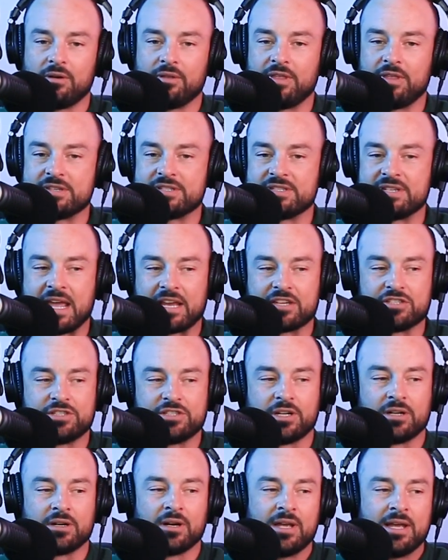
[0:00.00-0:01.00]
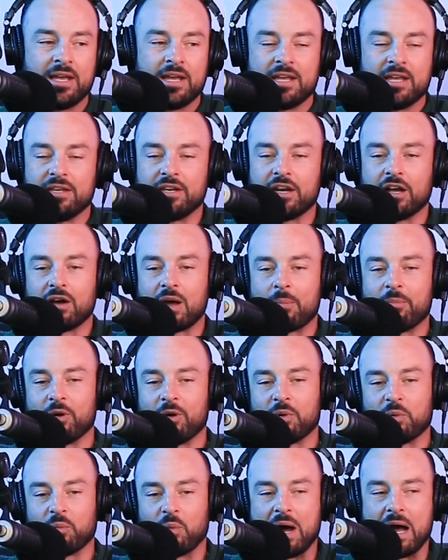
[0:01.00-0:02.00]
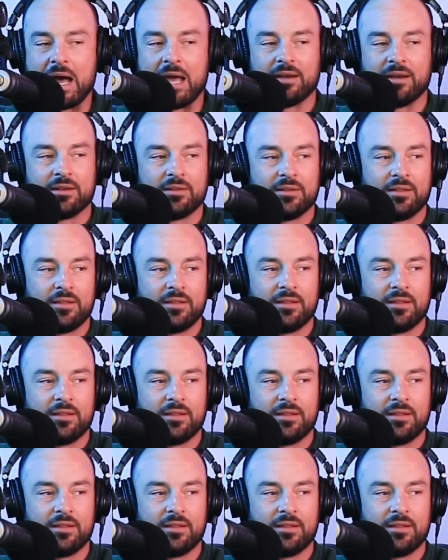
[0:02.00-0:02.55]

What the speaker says: this next year. I'm going to rewind.